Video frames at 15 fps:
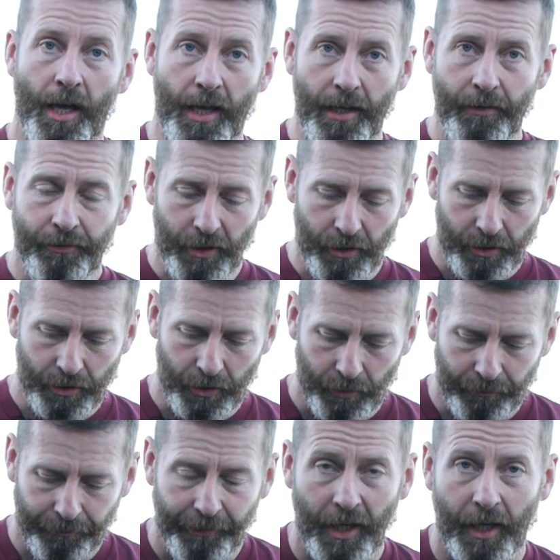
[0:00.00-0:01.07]
If you
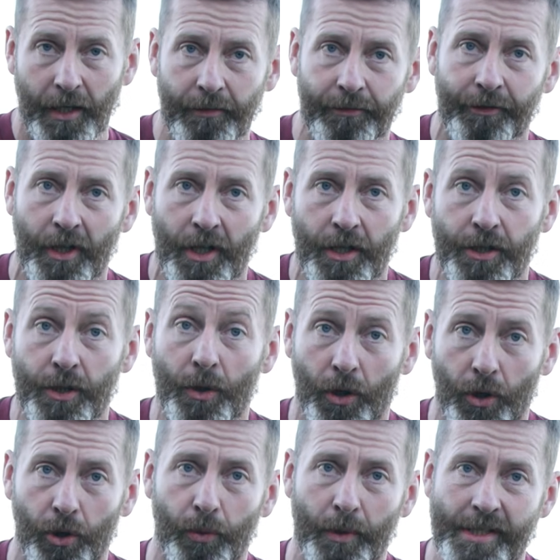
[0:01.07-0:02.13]
shoot 5, you
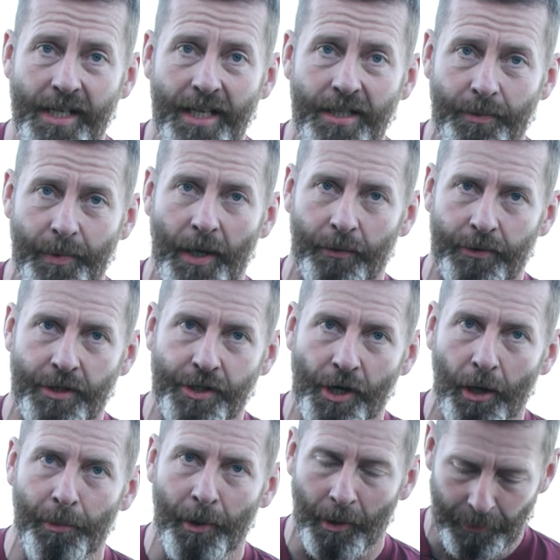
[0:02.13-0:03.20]
always need to be able to
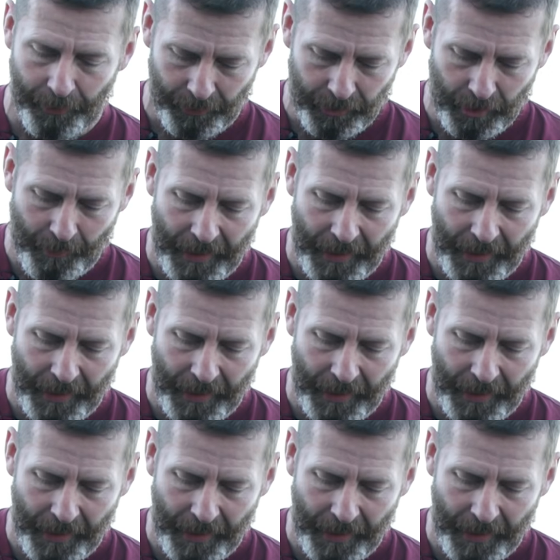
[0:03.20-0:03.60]
top up your